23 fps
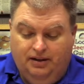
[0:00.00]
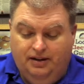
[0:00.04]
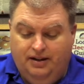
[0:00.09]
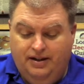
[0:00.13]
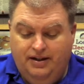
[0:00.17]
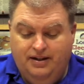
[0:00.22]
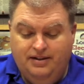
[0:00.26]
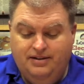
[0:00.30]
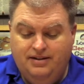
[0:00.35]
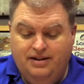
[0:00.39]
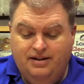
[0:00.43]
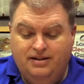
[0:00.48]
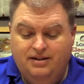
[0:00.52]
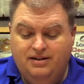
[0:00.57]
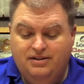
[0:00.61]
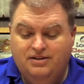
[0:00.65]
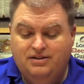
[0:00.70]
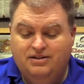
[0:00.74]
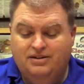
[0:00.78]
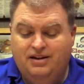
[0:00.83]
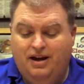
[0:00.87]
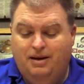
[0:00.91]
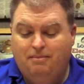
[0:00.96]
can attend a
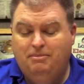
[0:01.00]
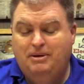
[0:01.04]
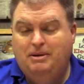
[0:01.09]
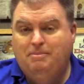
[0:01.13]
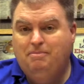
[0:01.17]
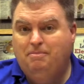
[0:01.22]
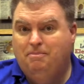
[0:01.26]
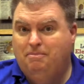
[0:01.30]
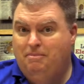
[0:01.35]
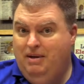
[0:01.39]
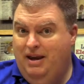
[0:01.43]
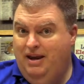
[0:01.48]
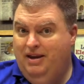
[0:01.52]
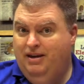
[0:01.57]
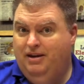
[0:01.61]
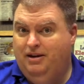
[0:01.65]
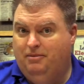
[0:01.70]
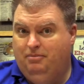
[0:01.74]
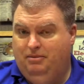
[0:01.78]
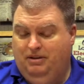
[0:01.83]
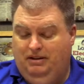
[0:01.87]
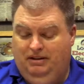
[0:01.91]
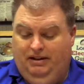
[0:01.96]
zombie
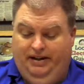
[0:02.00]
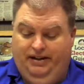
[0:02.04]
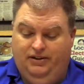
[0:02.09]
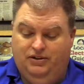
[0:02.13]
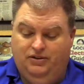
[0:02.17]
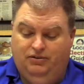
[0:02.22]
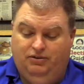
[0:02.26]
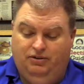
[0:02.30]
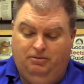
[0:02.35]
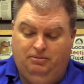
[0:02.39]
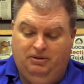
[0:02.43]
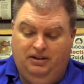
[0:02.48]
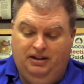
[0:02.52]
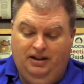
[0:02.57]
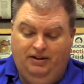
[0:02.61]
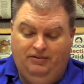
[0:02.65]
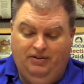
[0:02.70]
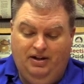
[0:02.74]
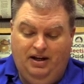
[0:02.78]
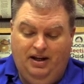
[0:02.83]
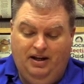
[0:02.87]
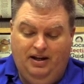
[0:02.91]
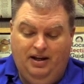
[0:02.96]
makeup class from
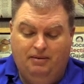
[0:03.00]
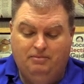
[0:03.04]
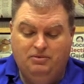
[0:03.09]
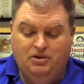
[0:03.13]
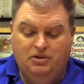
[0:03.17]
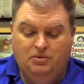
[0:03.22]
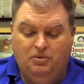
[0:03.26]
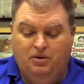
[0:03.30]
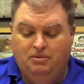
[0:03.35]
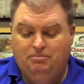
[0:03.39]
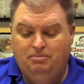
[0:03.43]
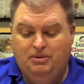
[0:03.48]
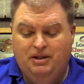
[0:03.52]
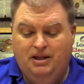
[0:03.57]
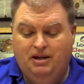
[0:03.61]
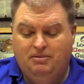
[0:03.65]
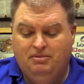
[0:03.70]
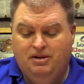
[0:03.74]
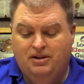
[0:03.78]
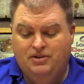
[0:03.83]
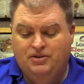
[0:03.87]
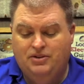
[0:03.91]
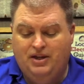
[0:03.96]
11 a.m. to 1
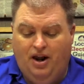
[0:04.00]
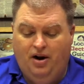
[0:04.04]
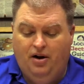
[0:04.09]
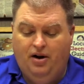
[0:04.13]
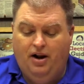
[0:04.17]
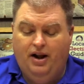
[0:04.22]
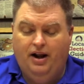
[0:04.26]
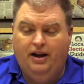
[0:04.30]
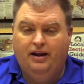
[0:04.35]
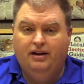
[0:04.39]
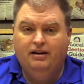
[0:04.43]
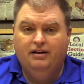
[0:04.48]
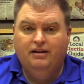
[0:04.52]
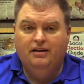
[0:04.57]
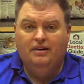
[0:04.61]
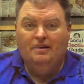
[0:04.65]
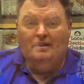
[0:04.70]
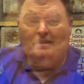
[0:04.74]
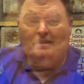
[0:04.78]
p.m. on Saturday.